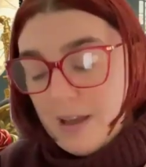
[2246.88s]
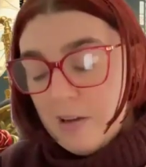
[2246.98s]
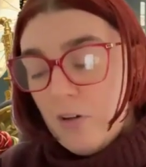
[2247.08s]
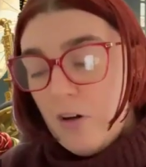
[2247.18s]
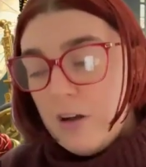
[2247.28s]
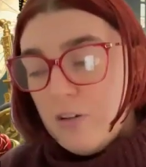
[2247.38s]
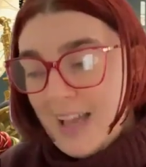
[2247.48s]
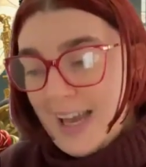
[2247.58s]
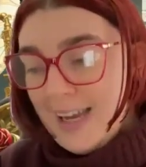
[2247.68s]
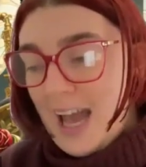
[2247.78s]

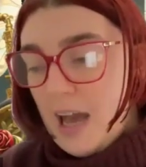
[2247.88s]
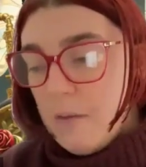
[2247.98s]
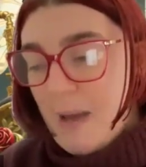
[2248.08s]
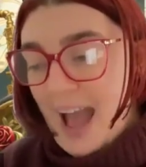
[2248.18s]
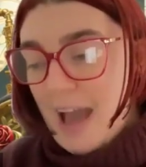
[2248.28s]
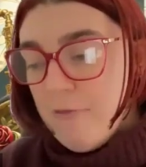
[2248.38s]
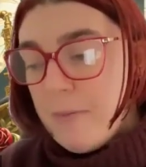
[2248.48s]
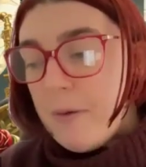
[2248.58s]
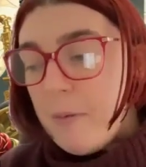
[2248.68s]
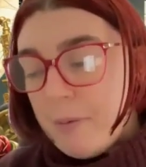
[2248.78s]
including
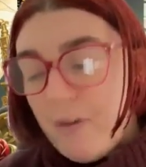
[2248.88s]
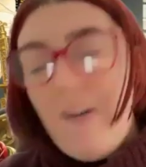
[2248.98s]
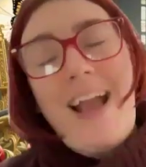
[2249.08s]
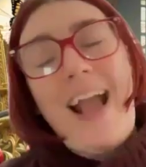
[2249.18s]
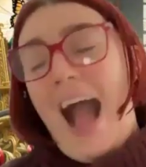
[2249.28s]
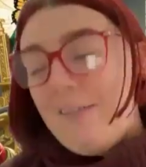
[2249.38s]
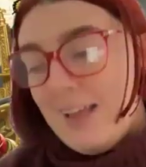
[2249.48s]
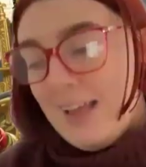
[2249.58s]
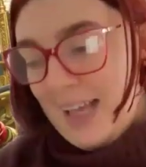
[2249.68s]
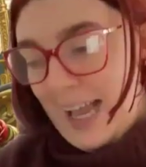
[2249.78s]
Mary Boleyn,
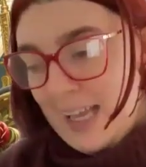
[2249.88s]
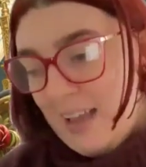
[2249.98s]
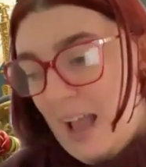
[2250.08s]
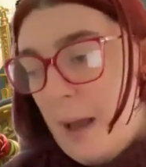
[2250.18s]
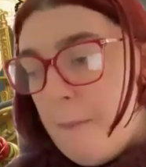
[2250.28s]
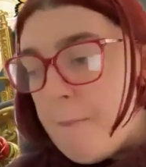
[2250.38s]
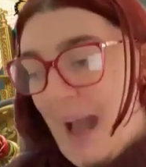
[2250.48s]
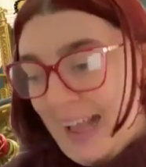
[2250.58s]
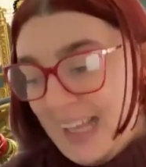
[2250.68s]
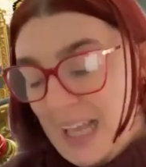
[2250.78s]
Anne's sister, and
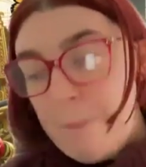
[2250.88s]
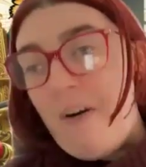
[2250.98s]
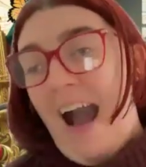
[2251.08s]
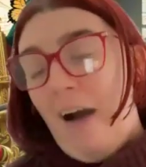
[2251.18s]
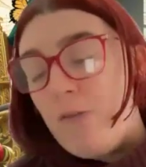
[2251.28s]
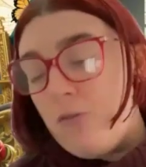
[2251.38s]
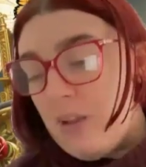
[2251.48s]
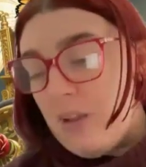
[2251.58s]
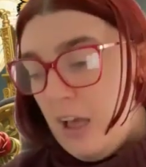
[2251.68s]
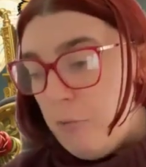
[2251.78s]
Bessie Blount,
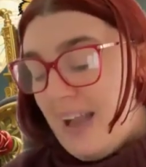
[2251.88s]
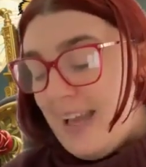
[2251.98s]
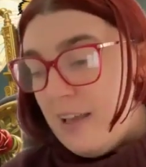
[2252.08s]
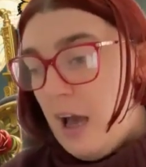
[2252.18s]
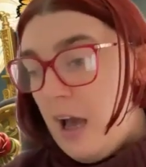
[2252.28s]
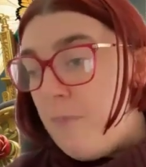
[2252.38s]
who he